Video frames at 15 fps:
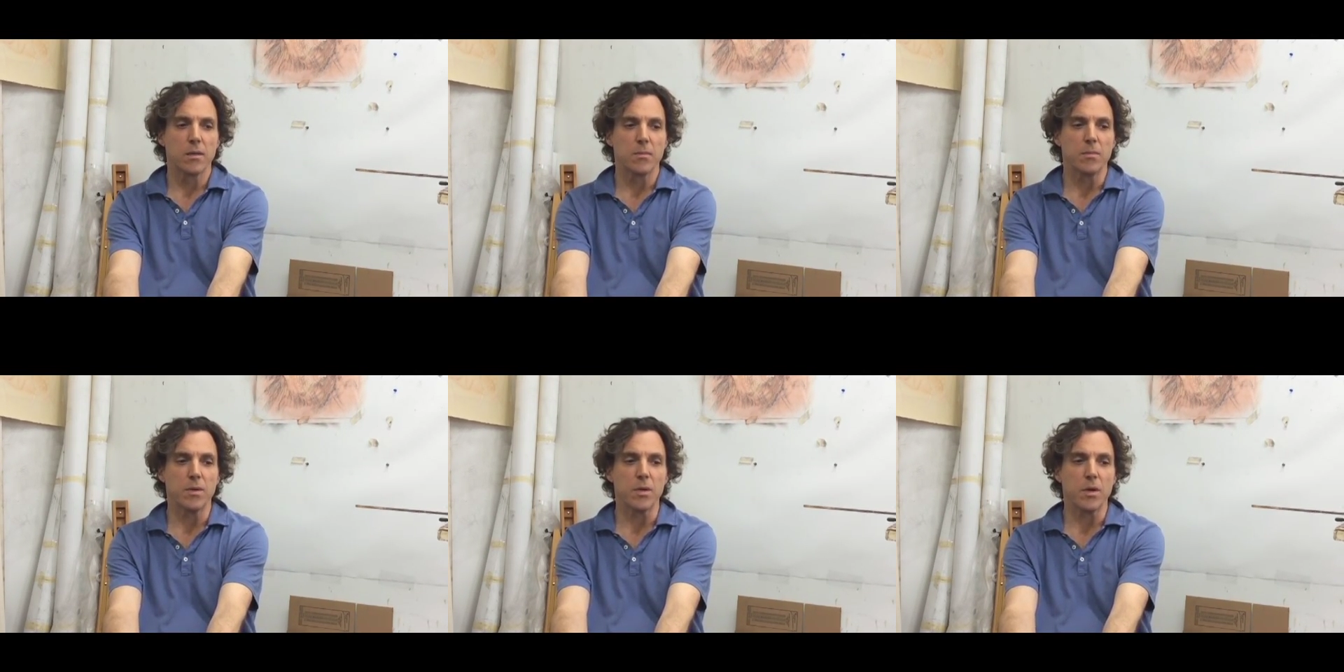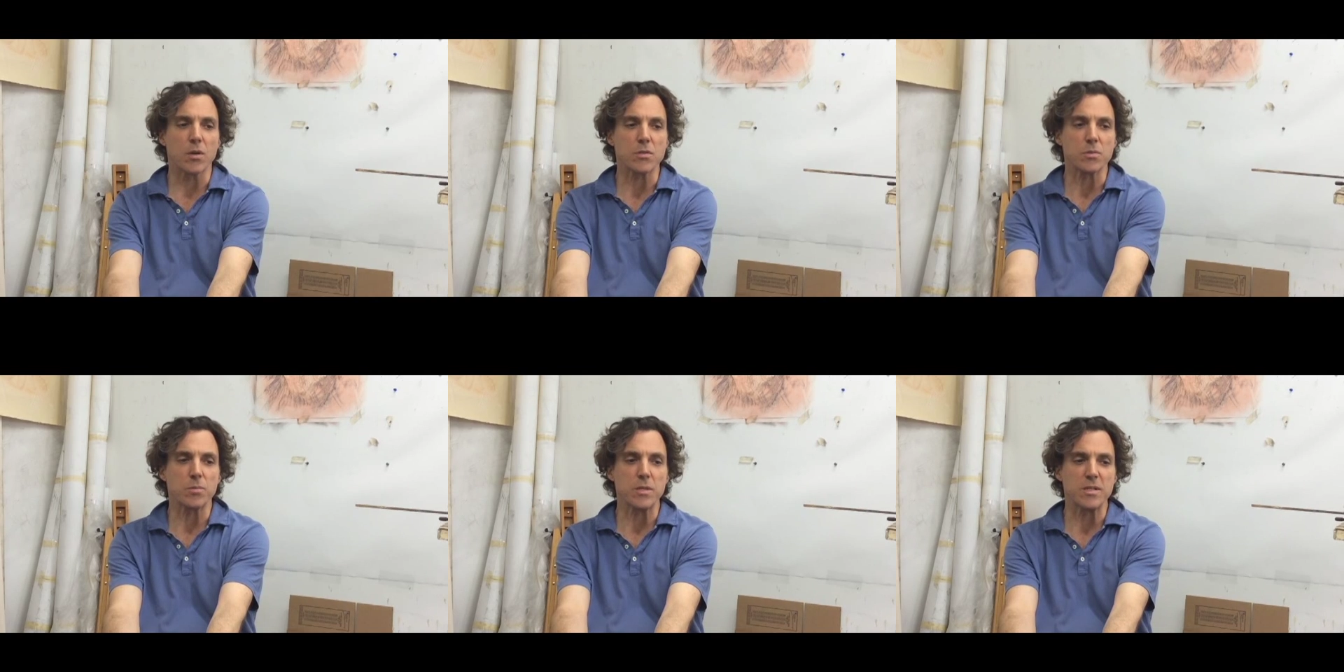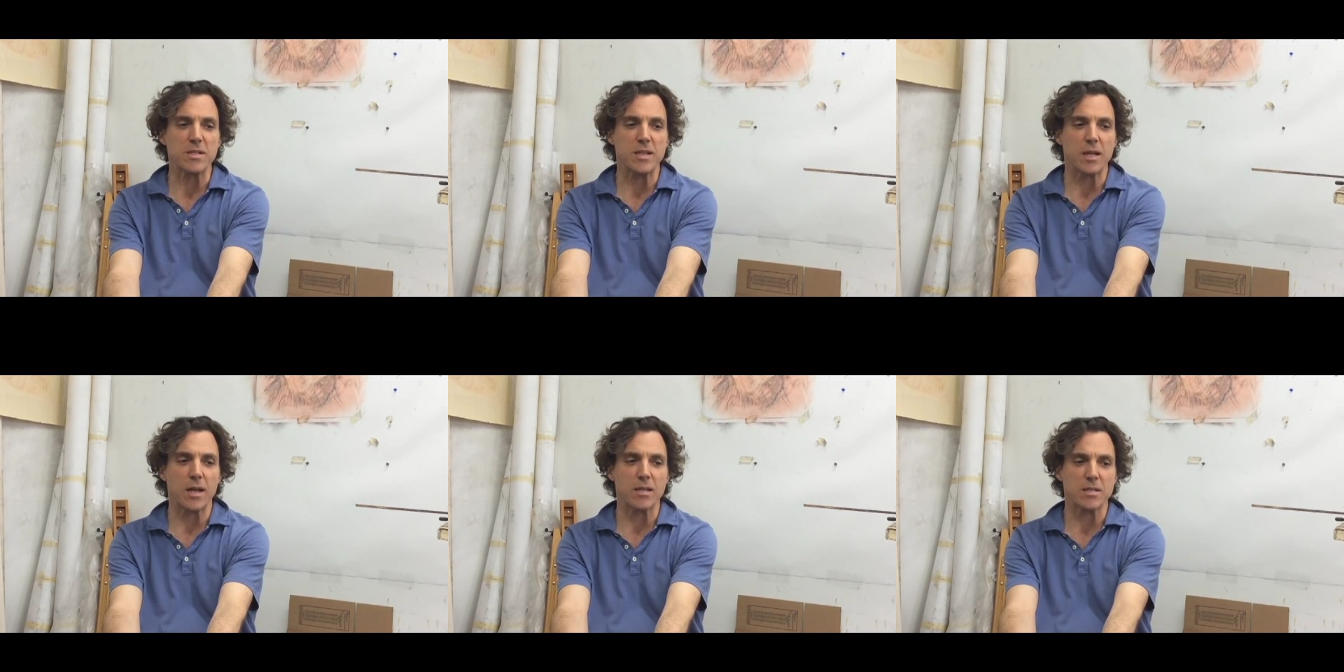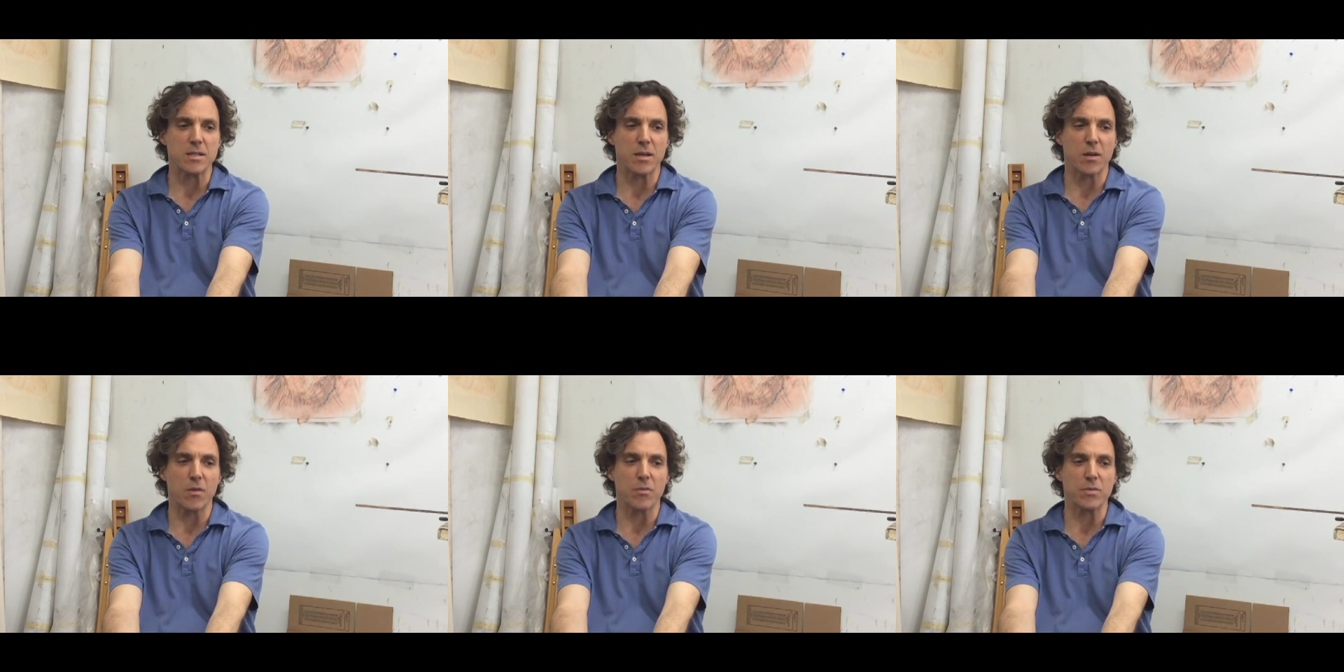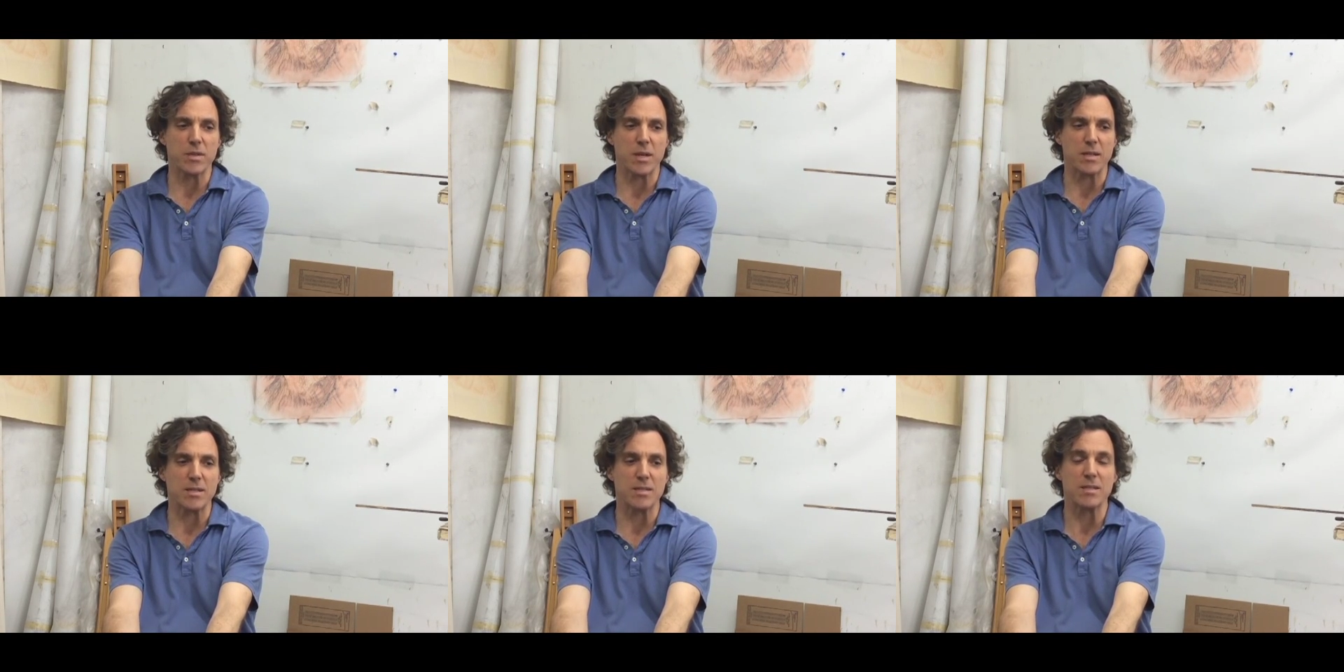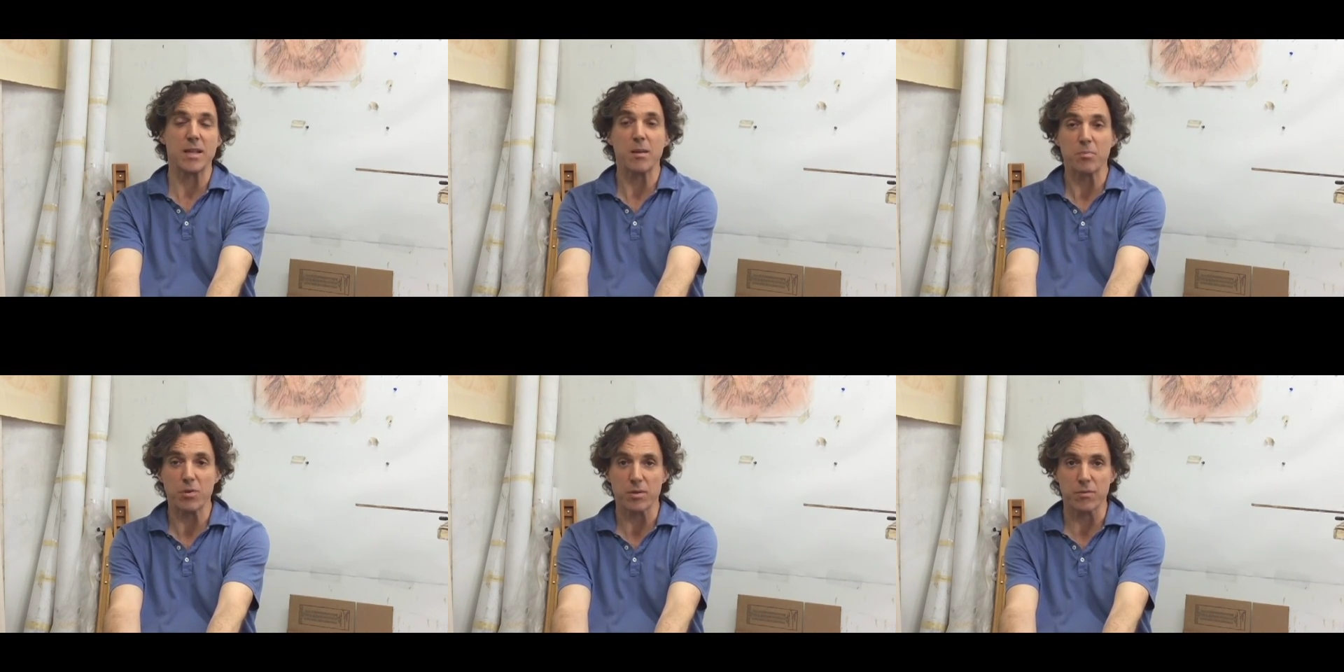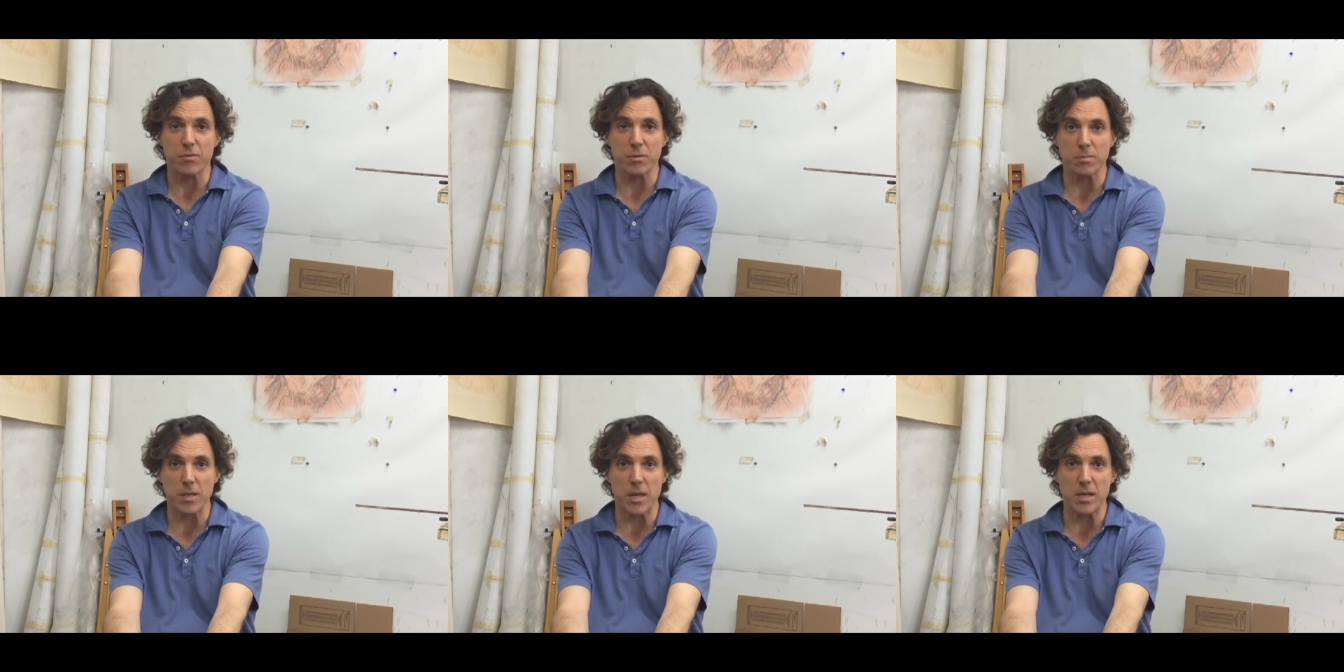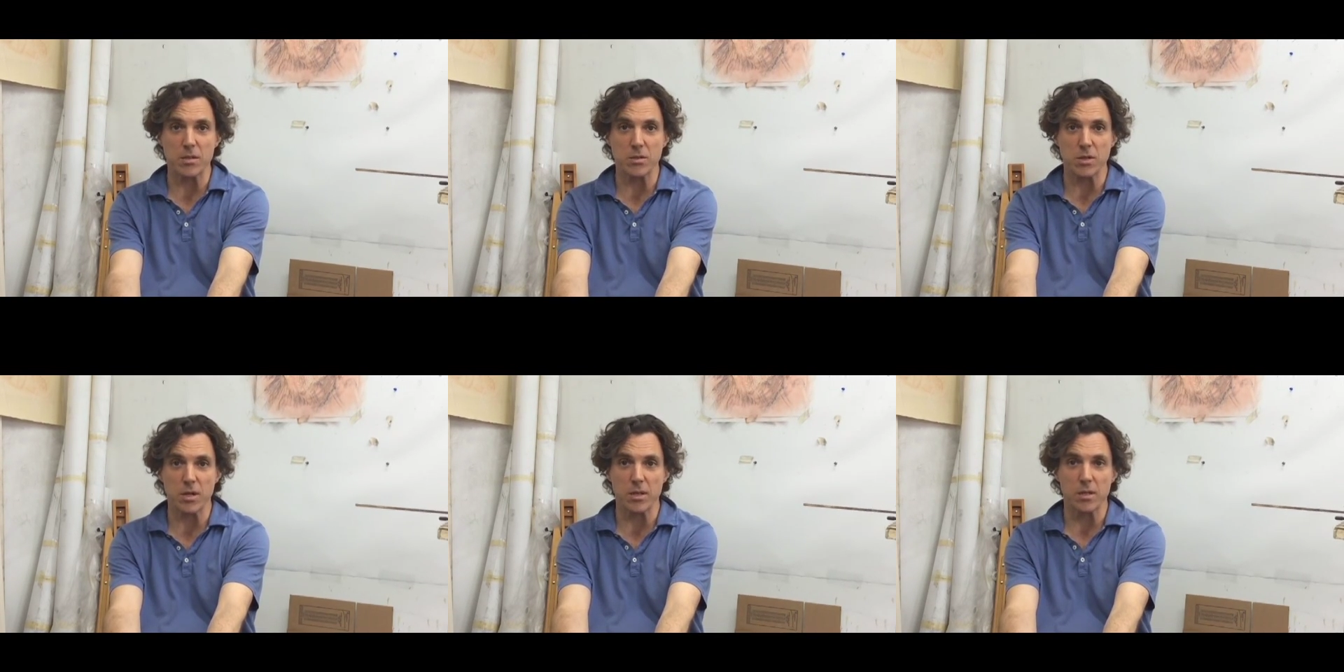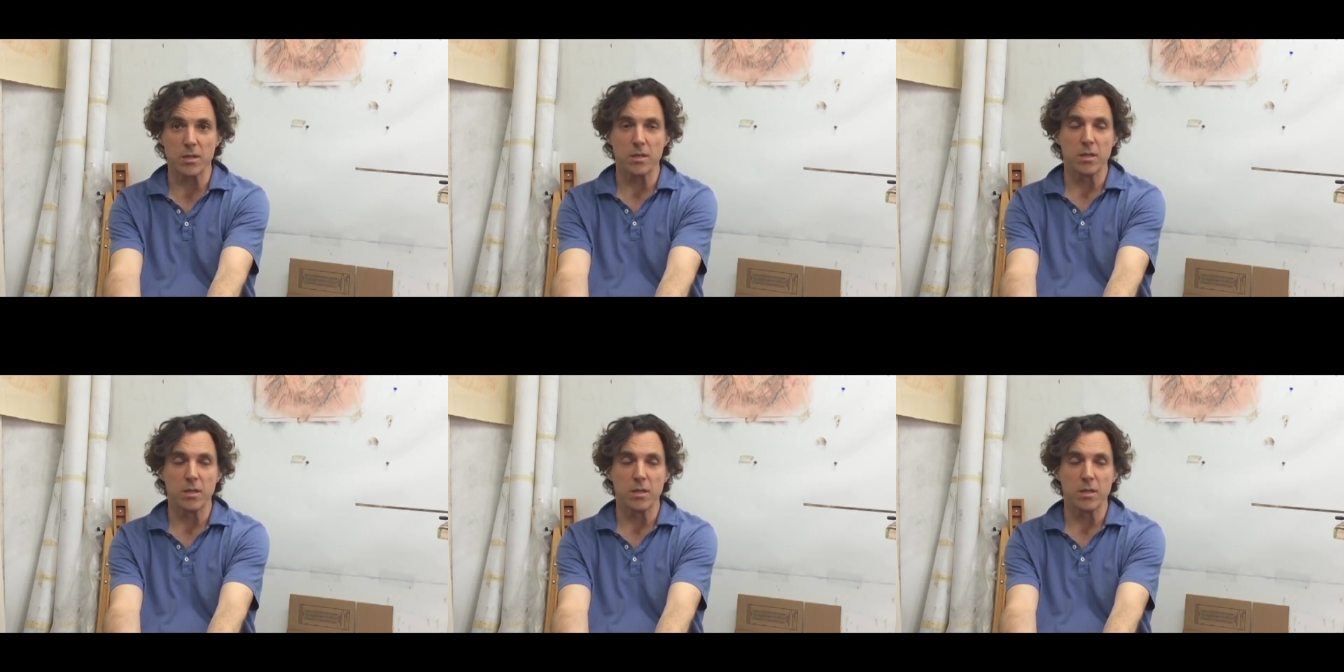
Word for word: because we see ourselves as separate from nature,